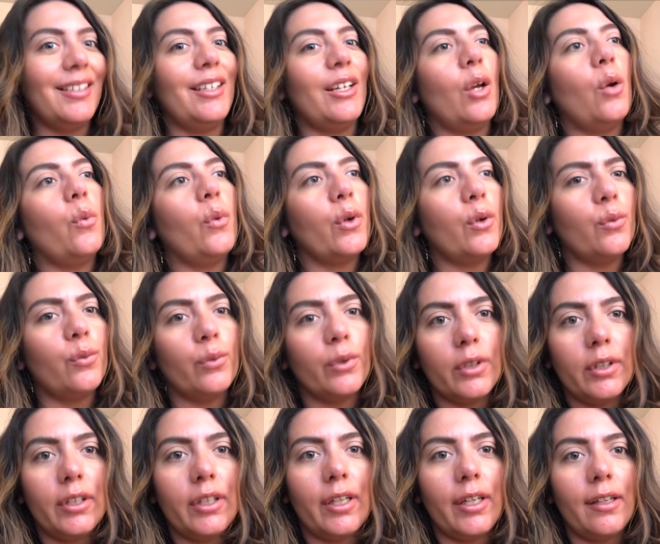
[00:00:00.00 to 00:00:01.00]
We're
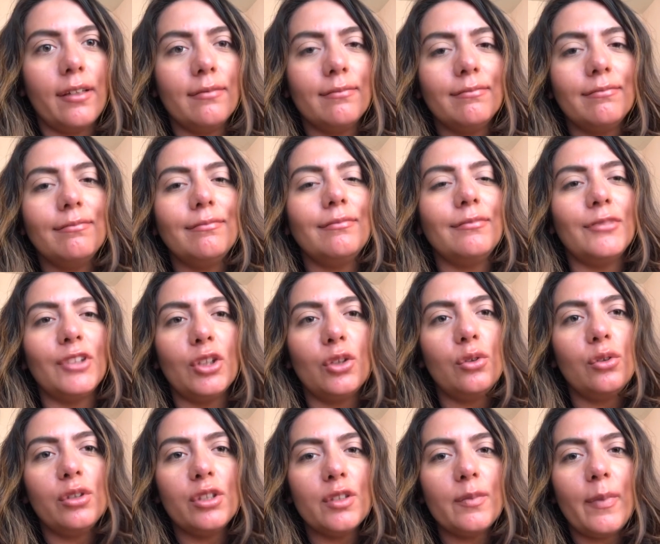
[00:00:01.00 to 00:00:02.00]
really the
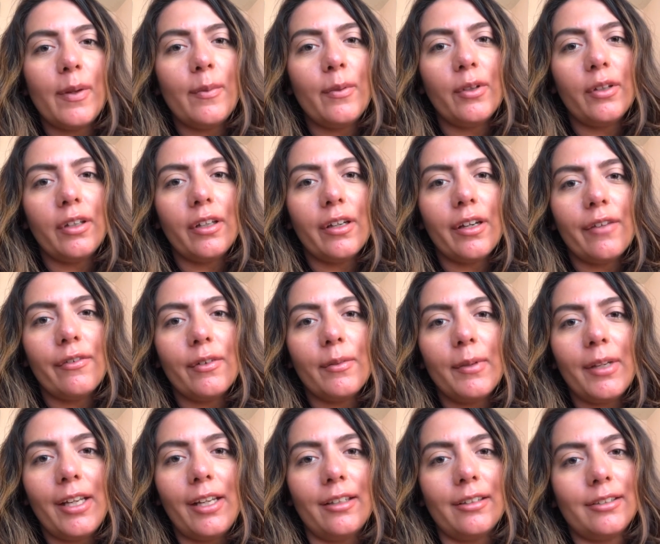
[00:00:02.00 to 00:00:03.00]
coolest people you ever
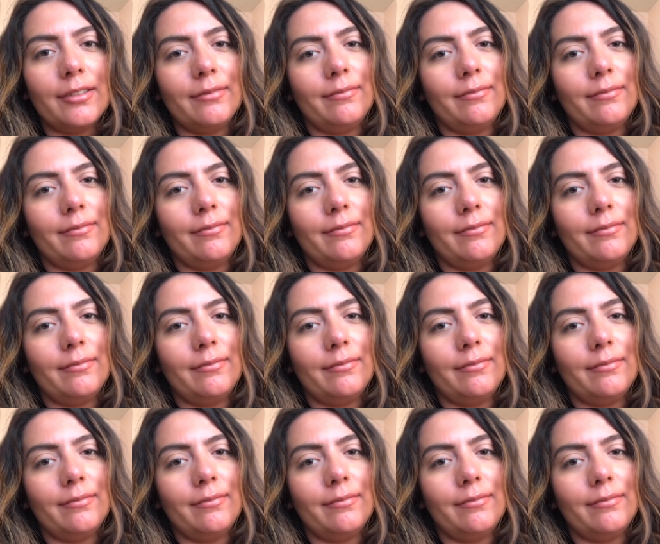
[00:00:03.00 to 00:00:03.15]
meet.